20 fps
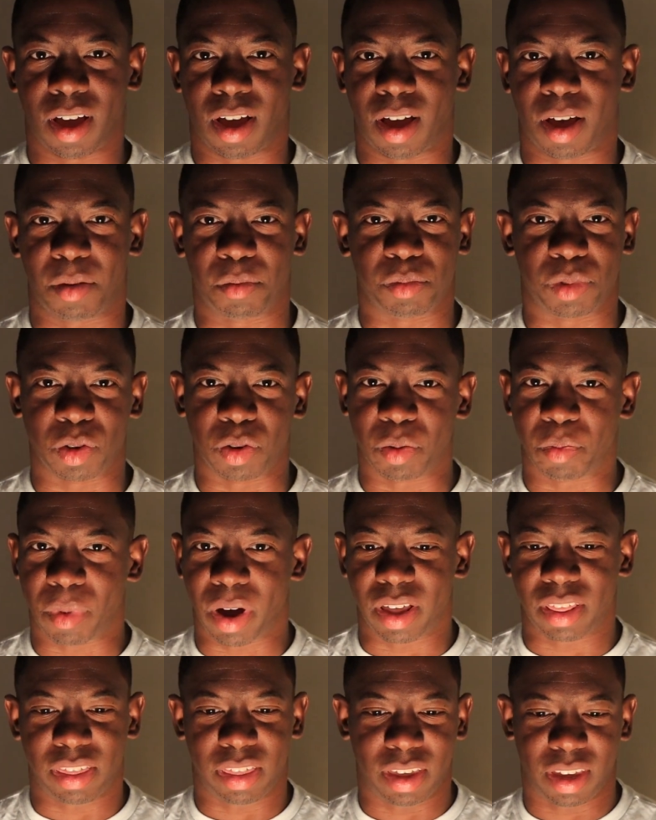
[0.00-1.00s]
I'm doing
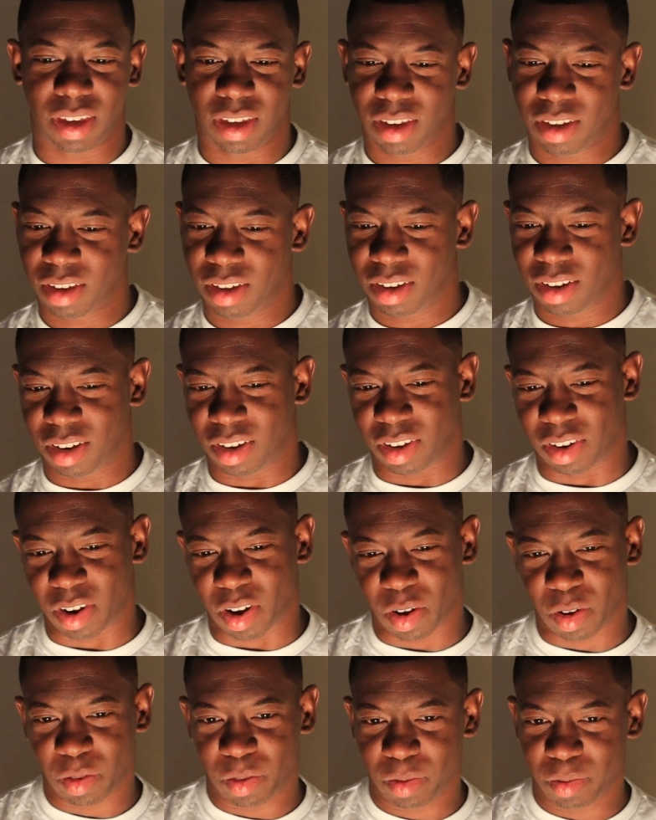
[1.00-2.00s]
my thing,
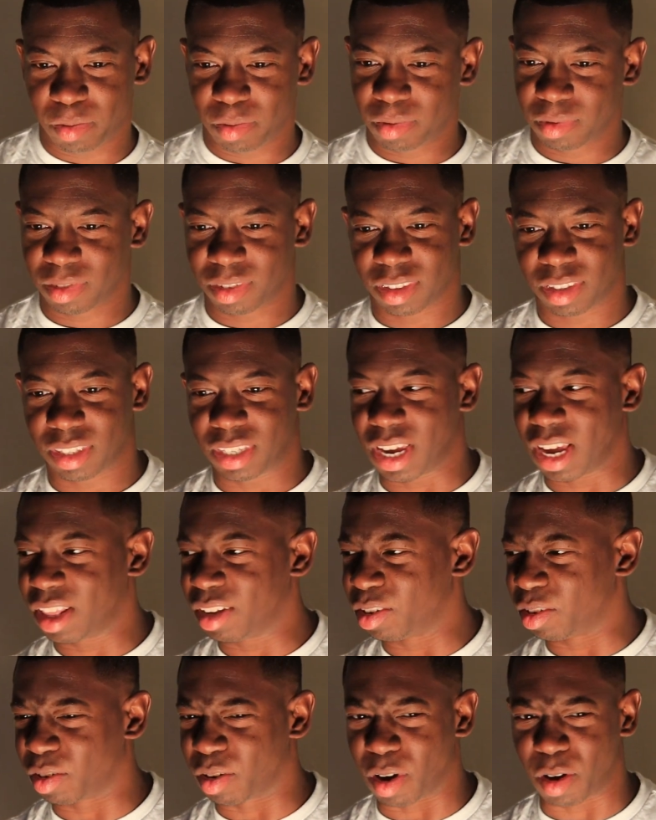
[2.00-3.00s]

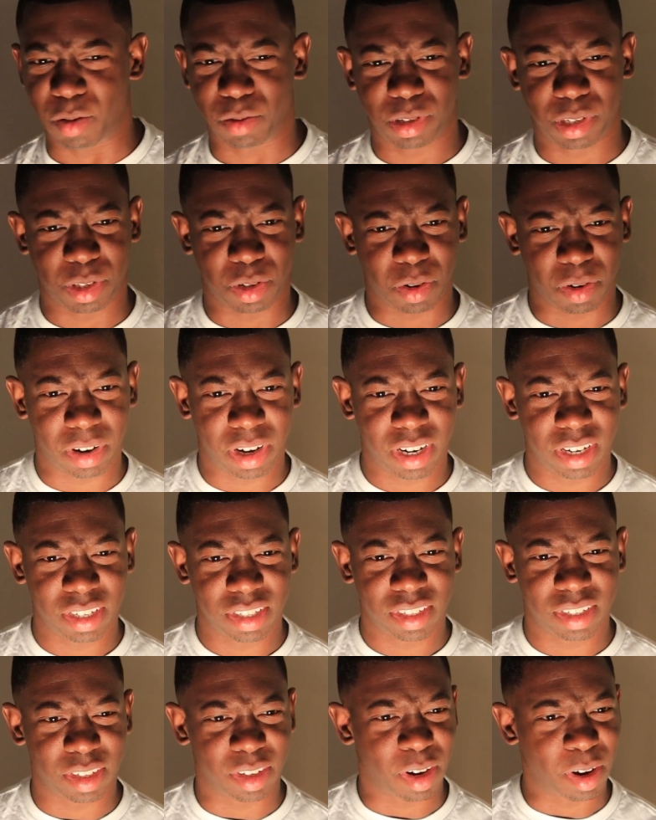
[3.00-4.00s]
telling ghost
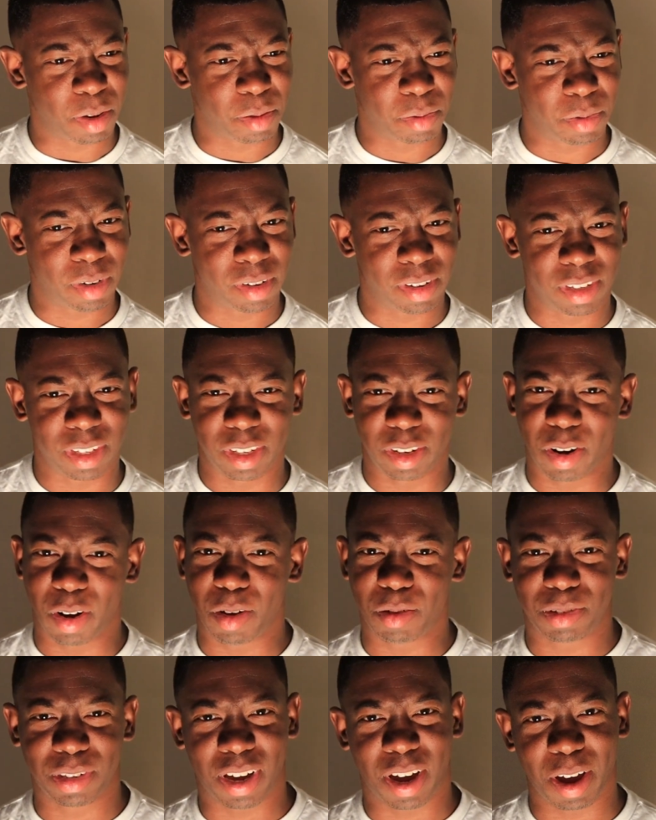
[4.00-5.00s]
stories, you know what
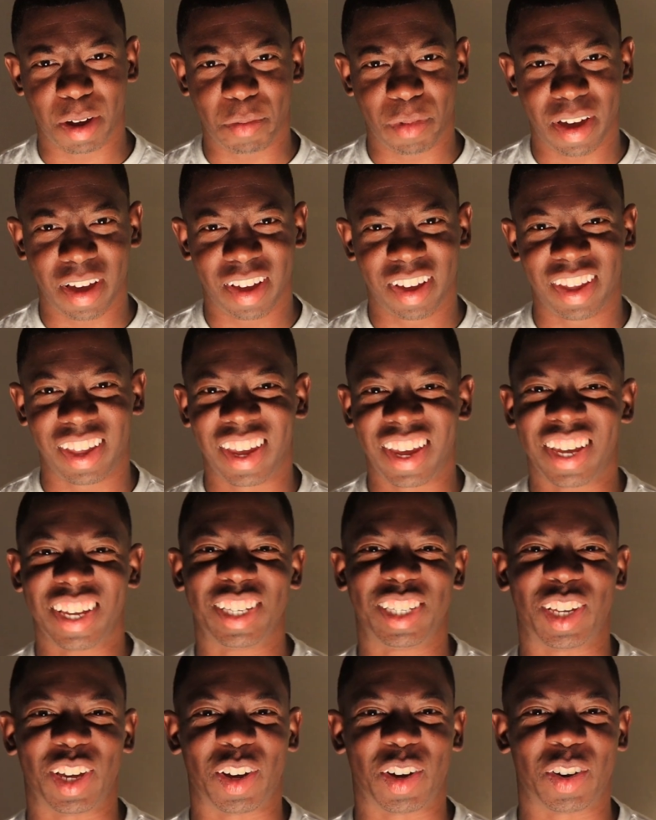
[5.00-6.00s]
I'm talking about?
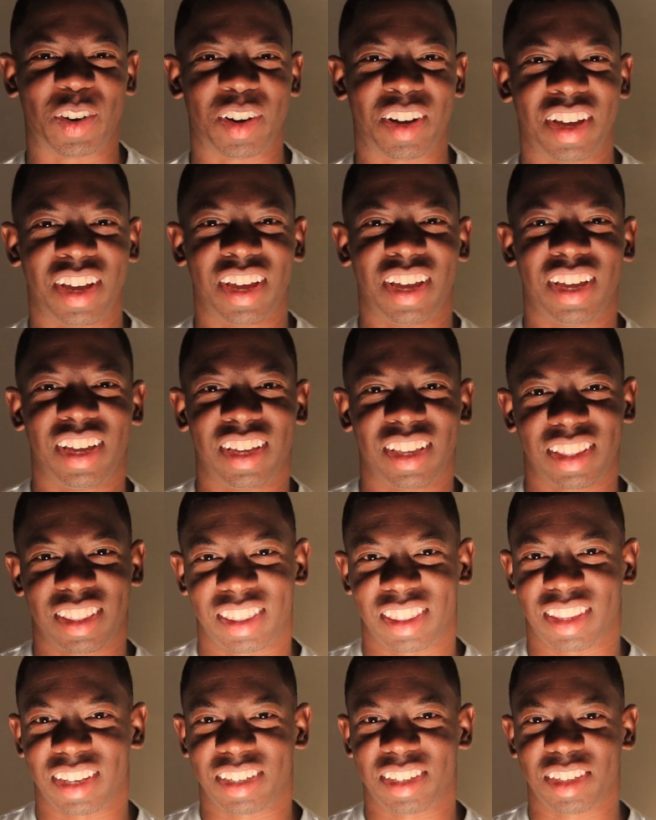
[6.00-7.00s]
So
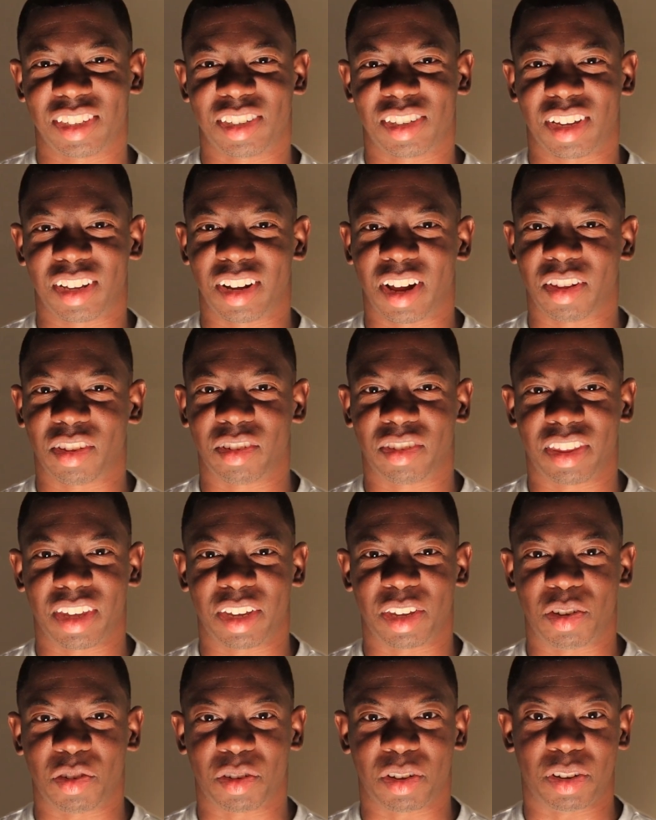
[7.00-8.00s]
this is another
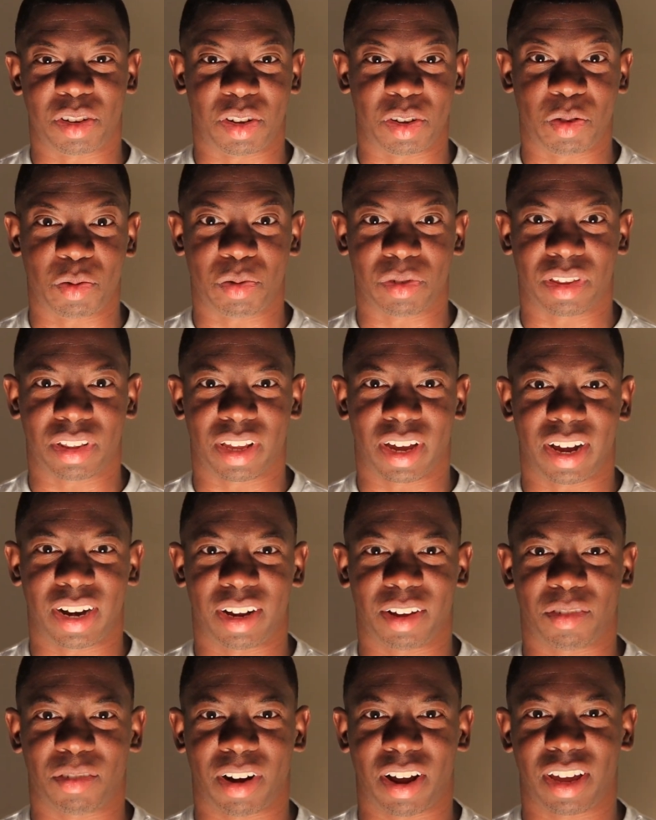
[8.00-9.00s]
thing you can do with
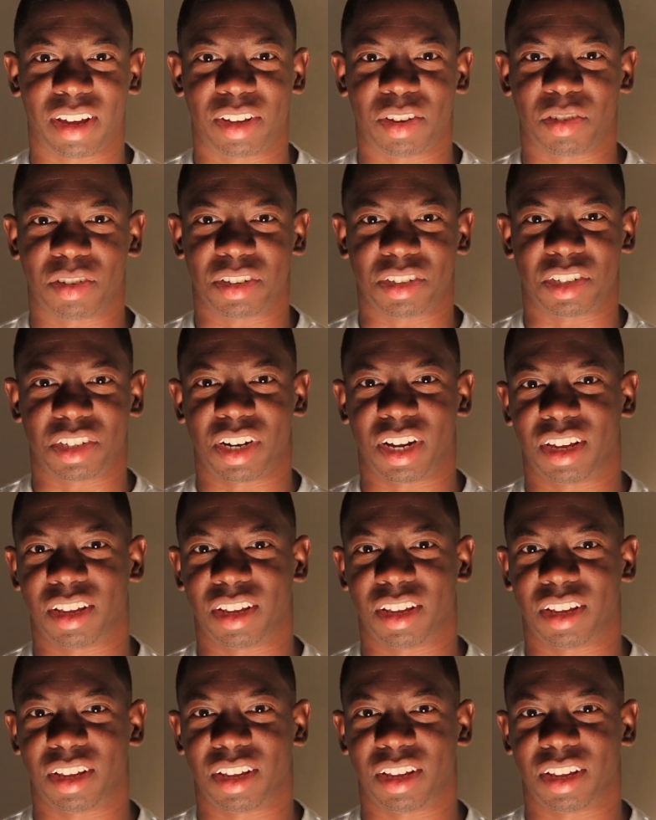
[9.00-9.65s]
lighting, right? You can